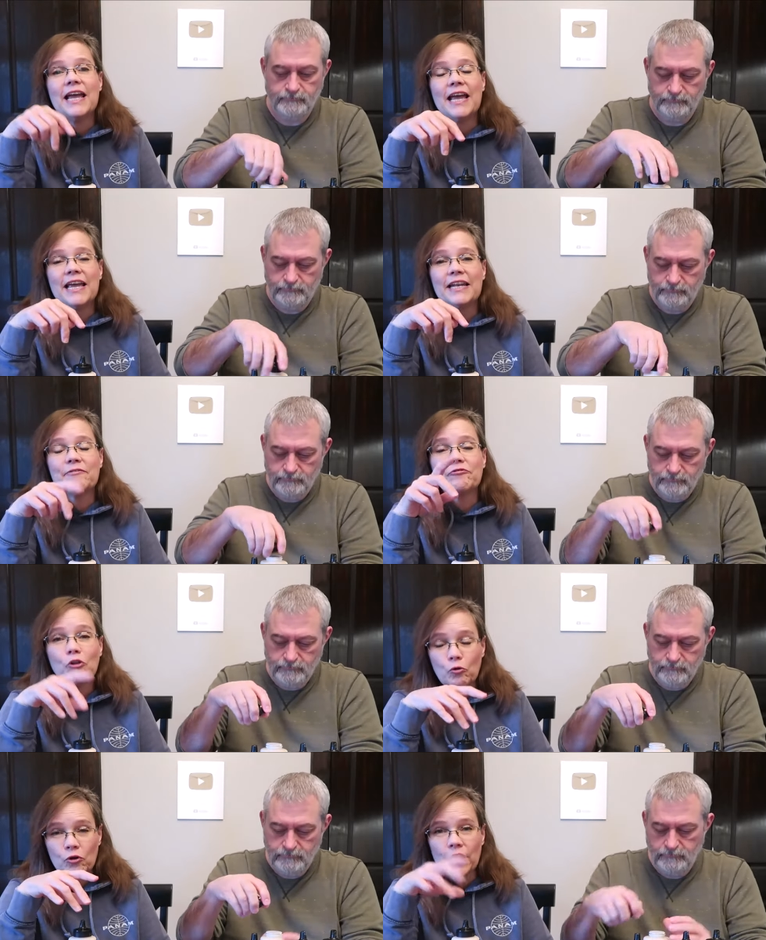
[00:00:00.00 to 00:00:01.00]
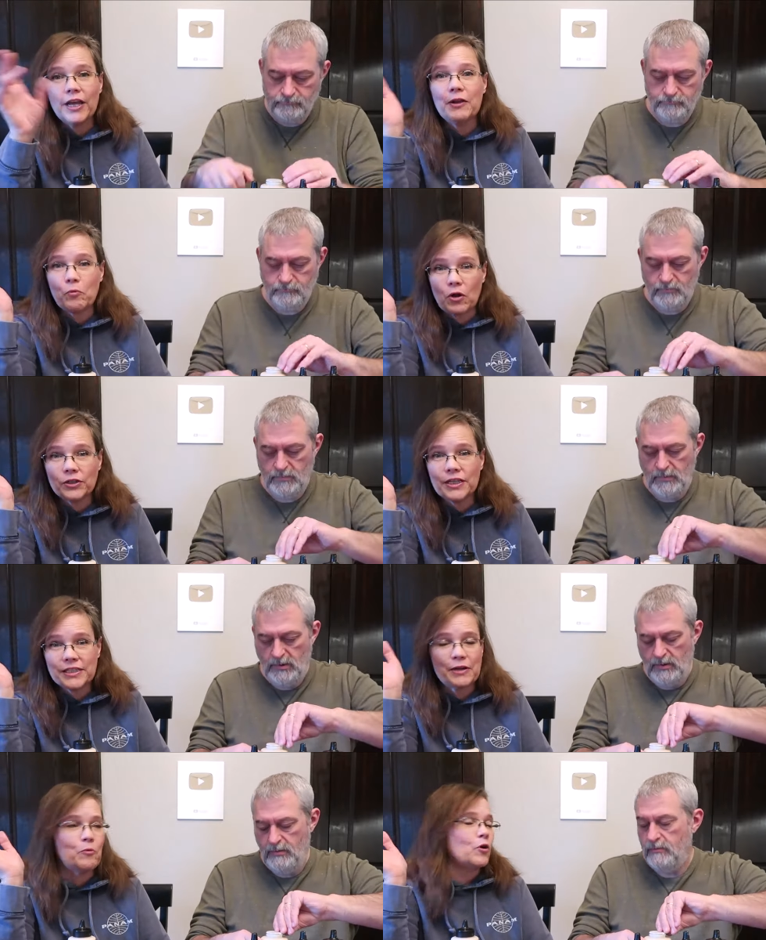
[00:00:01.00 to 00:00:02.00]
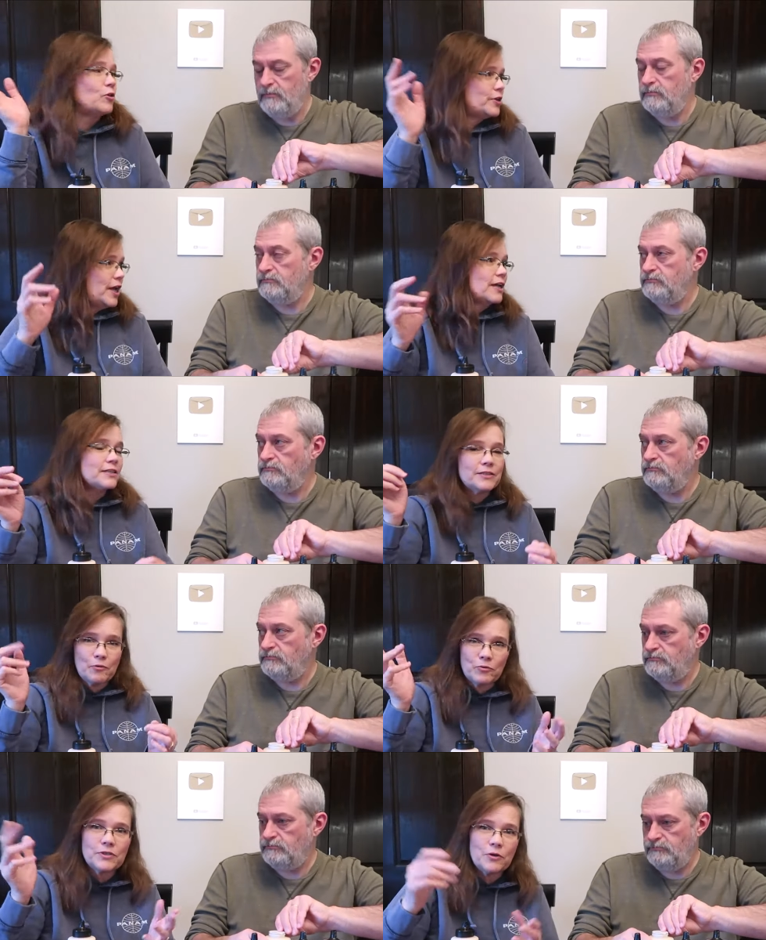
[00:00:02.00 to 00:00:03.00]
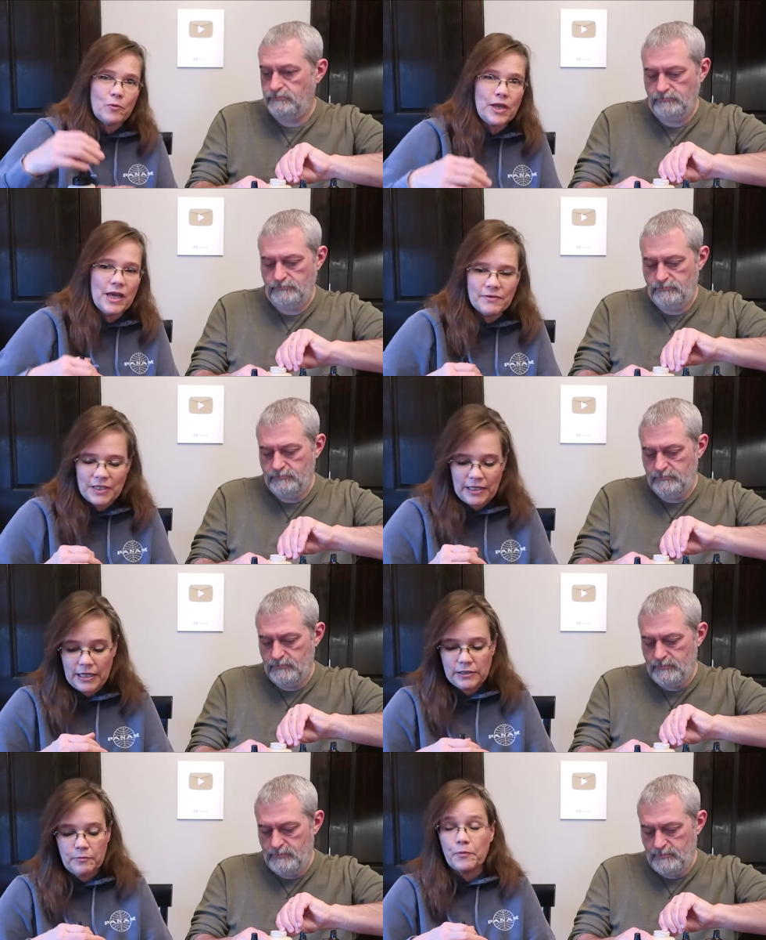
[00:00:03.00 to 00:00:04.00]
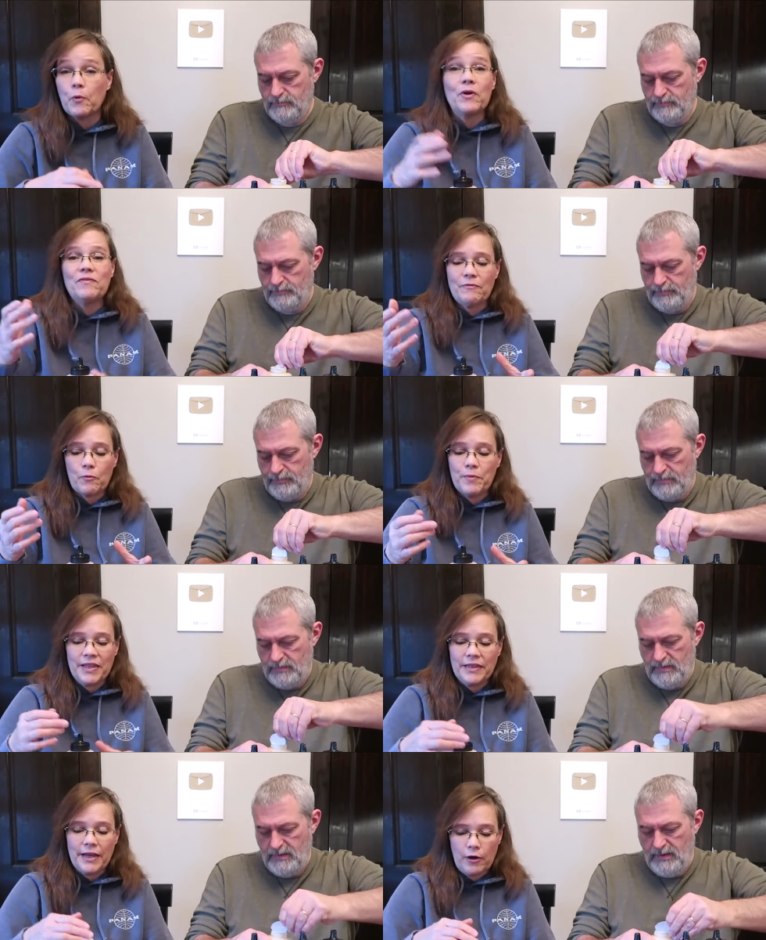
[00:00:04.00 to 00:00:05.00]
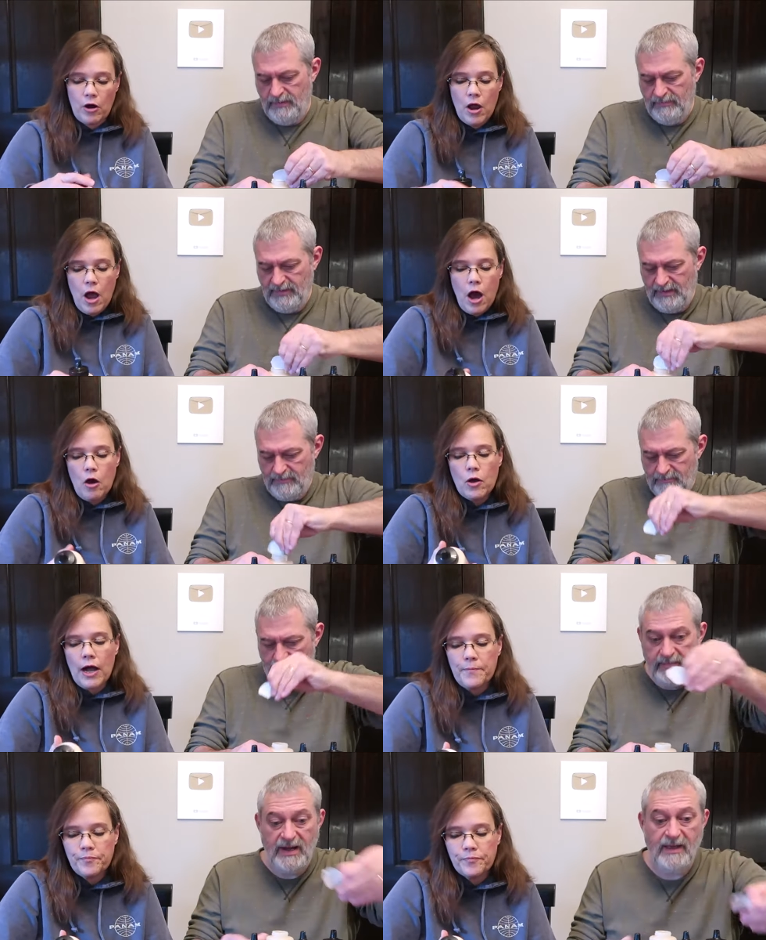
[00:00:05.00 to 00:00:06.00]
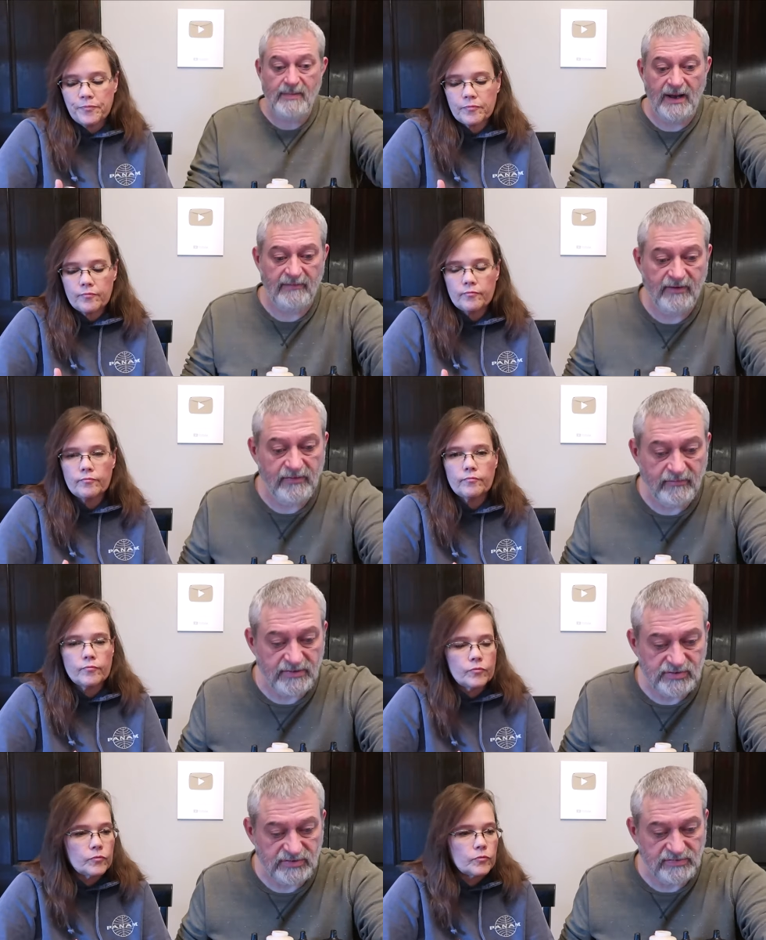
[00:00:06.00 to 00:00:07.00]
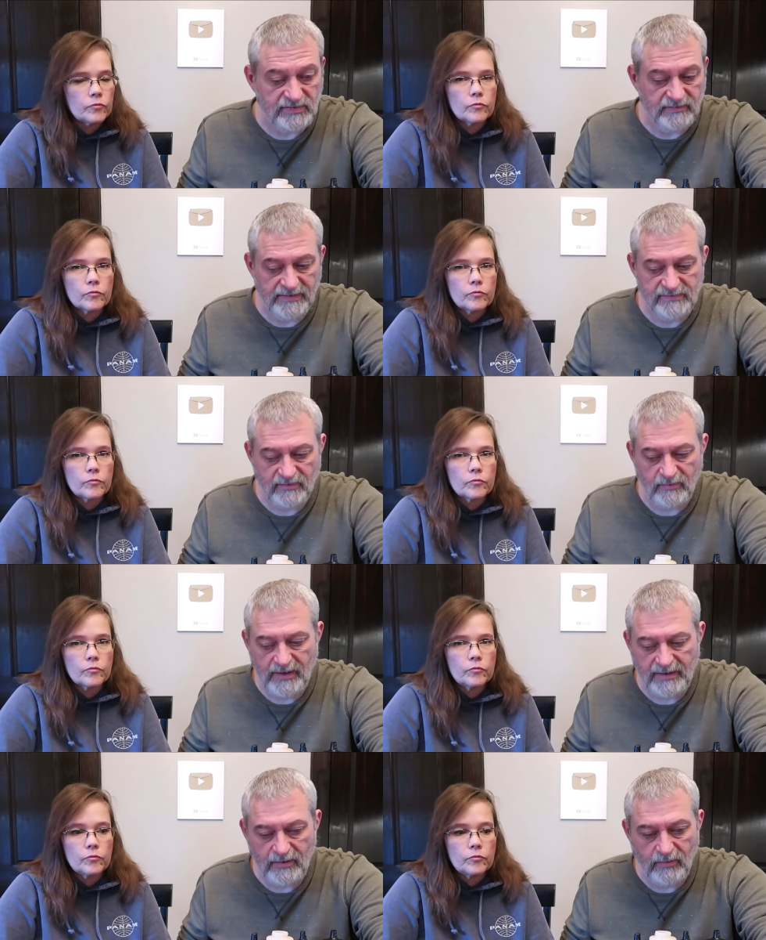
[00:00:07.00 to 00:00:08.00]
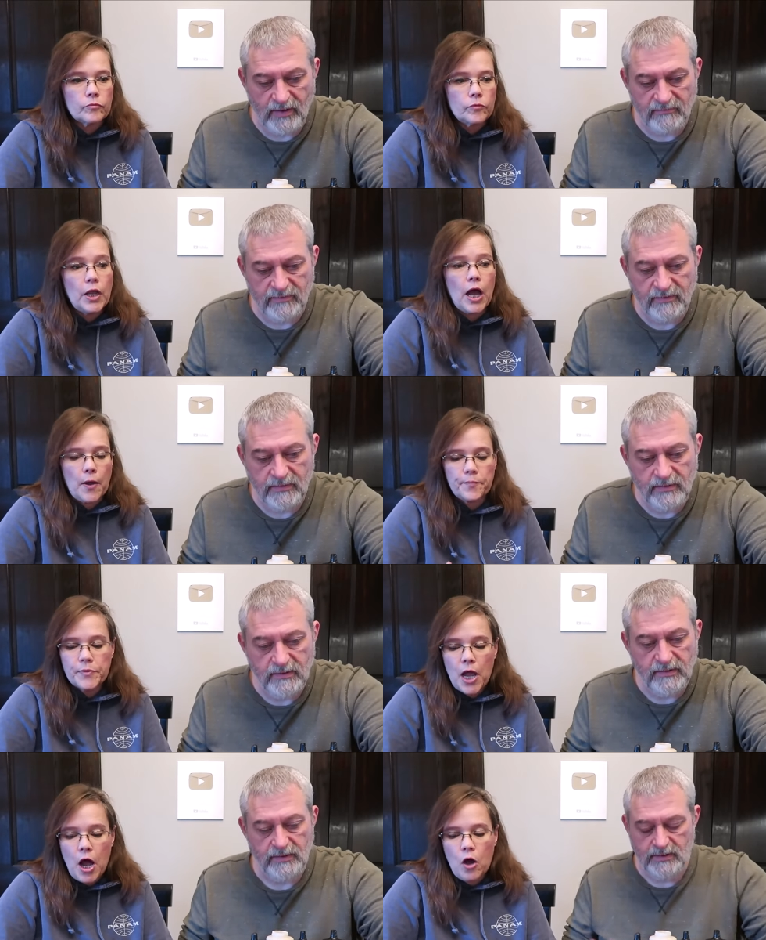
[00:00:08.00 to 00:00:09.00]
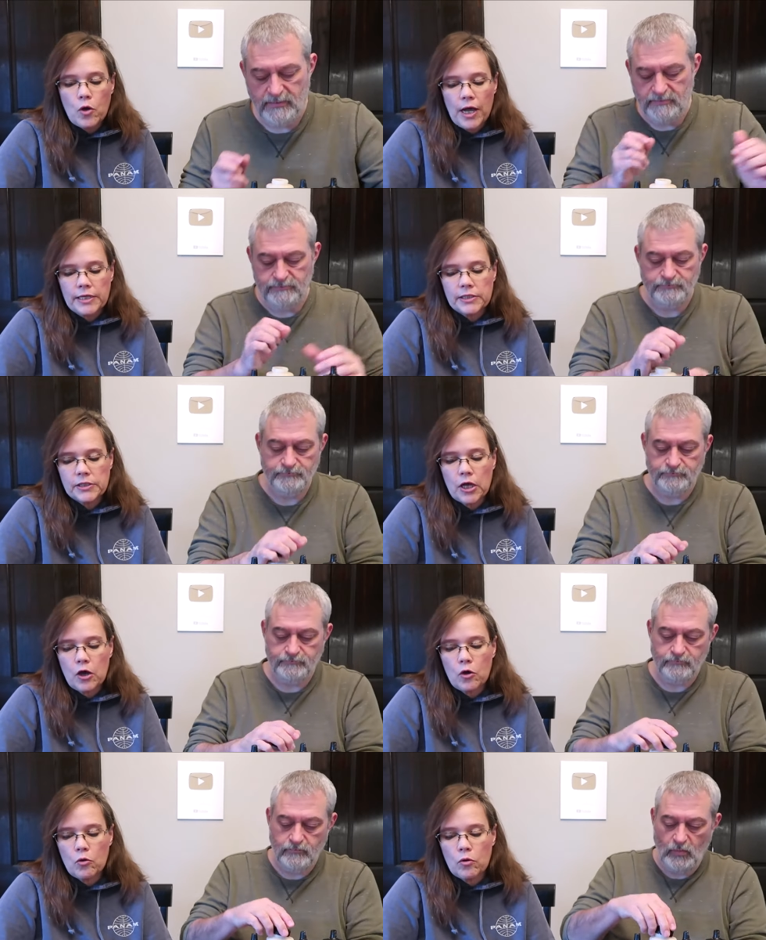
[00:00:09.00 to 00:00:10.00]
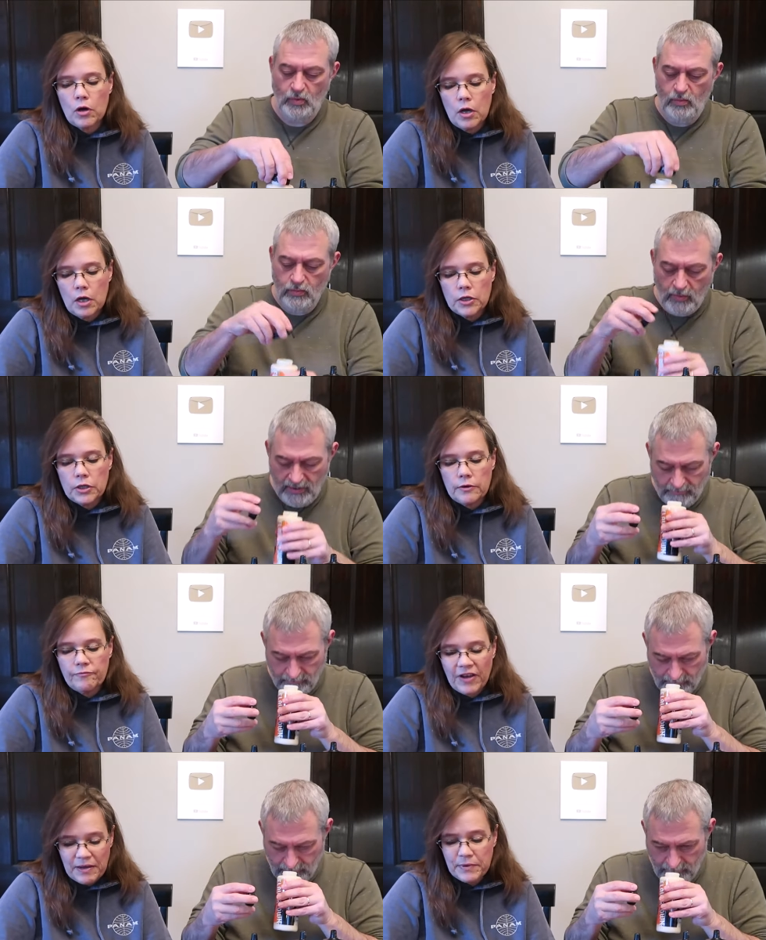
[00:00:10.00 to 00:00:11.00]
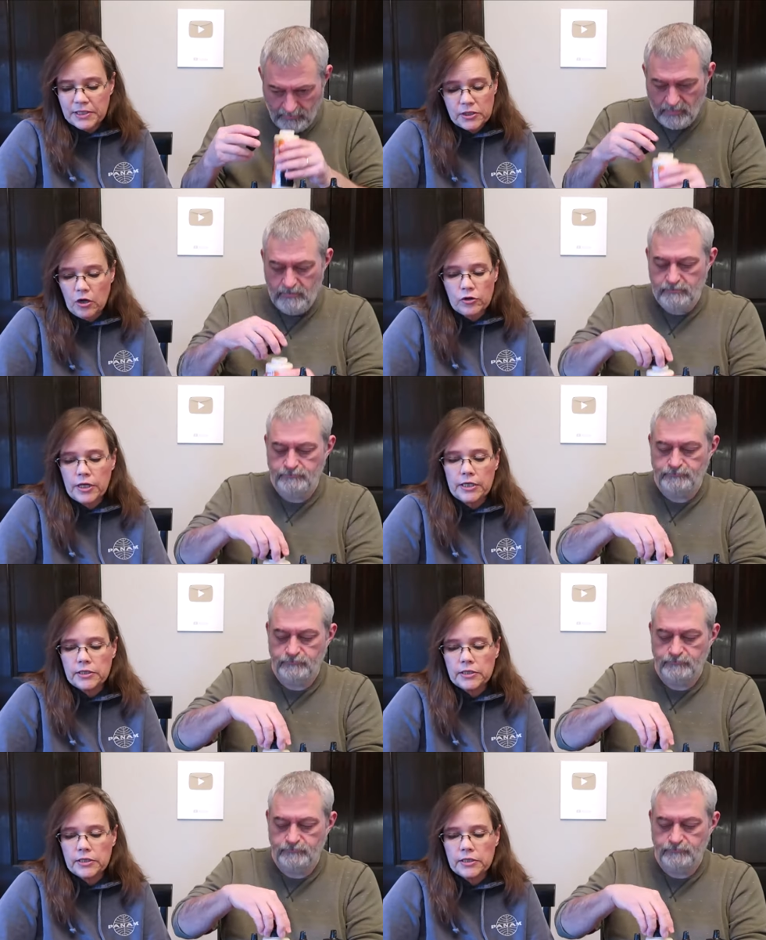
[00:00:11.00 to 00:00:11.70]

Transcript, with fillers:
Speaker 1: and Florida at Walt Disney World. Yeah, so so we have seen that, so, but we've never been there. Yeah. Okay. I mean, he
Speaker 2: might have other restaurants too. That's the only one I know of.
Speaker 1: Yeah. Okay. So. Wow. Famous donkey